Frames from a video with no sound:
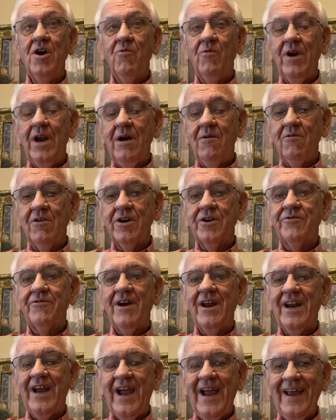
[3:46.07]
Well, I want to
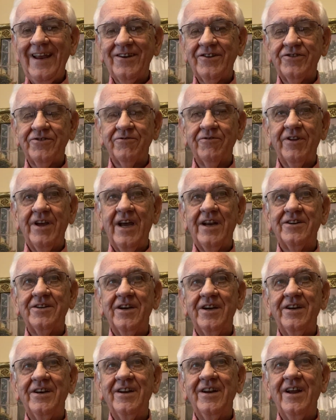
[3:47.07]
try to answer that
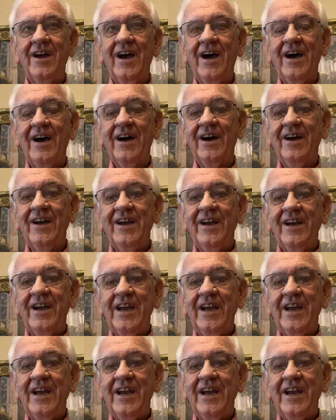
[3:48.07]
to, uh,